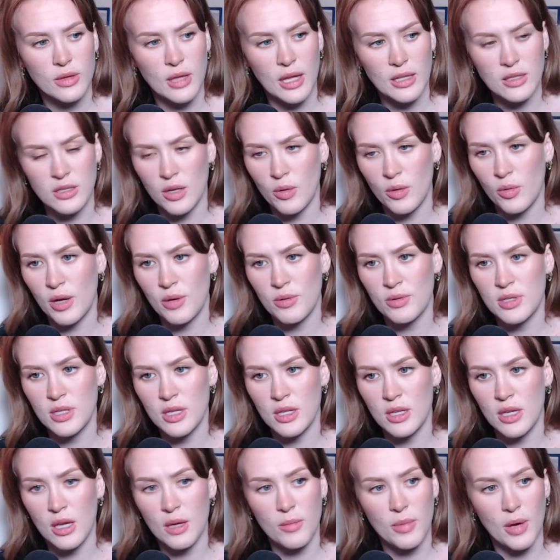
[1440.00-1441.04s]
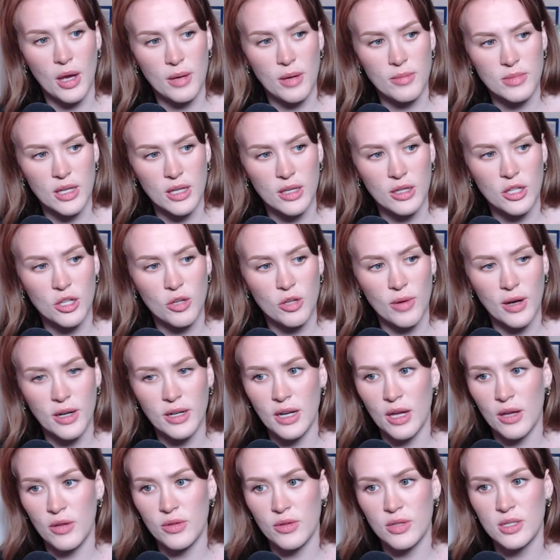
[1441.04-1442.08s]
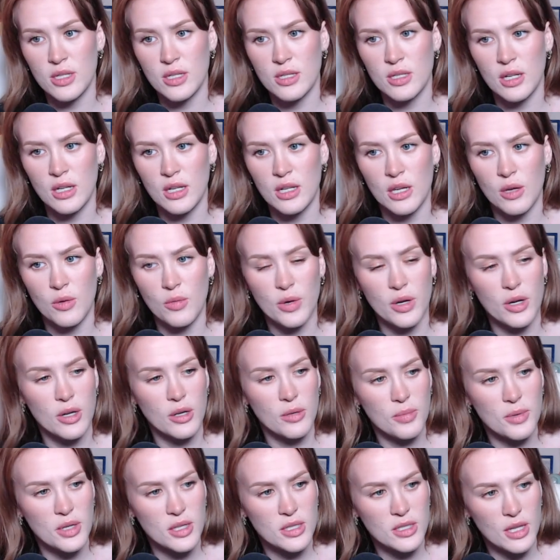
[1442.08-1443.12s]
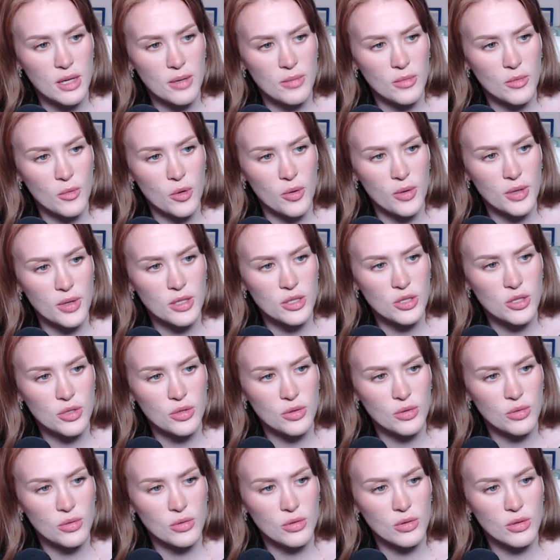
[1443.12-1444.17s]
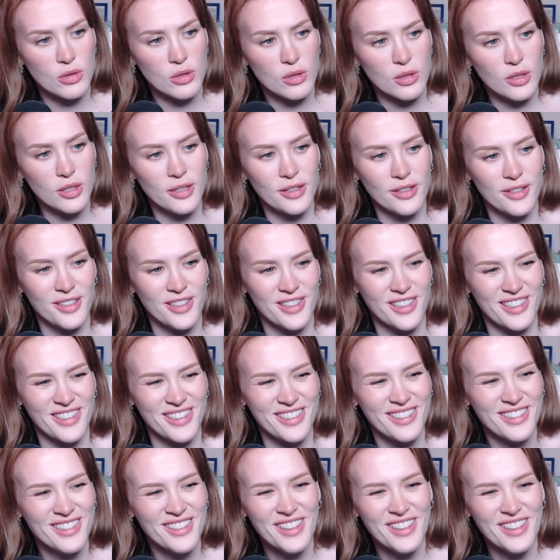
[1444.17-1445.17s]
That's not what I was thinking, but I'm telling you right now, this is going to get weird because I'm going to